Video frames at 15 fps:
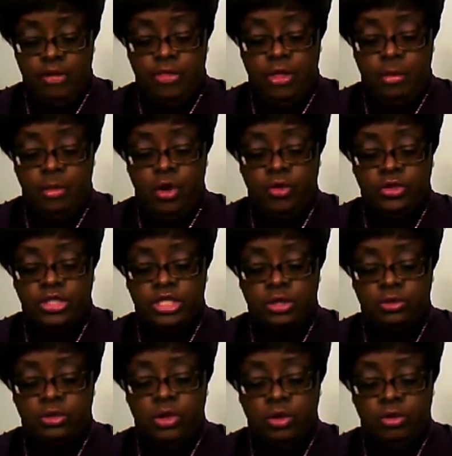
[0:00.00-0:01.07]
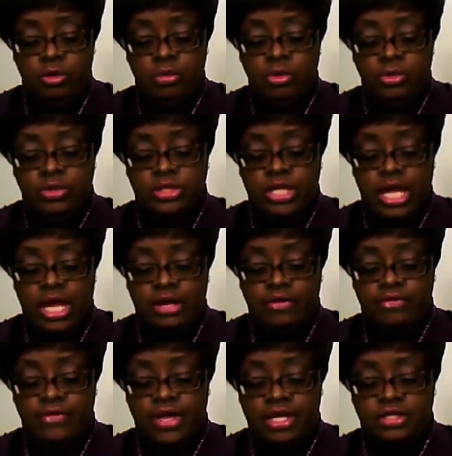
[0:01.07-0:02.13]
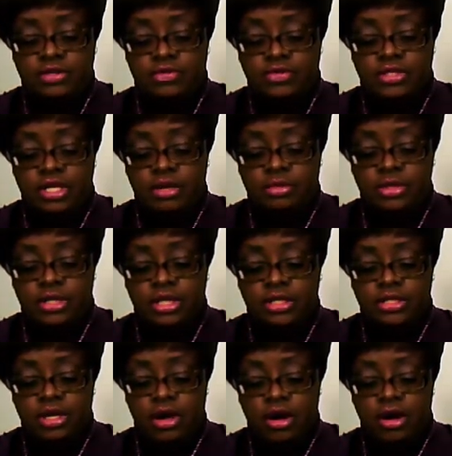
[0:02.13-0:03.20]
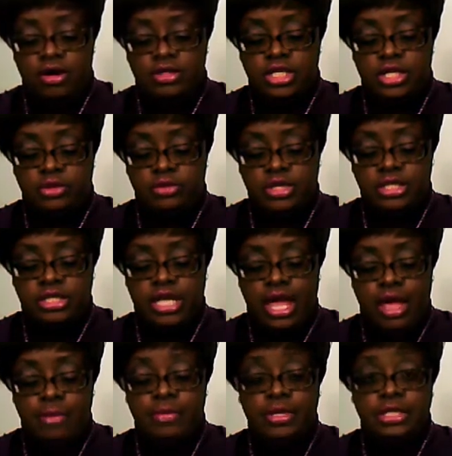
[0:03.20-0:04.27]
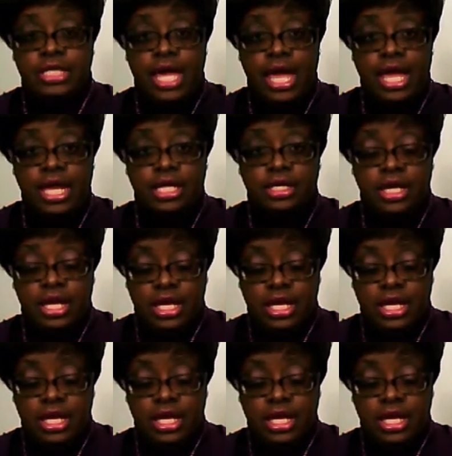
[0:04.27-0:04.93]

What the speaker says: The most notable side effects of stimulants are decreased appetite,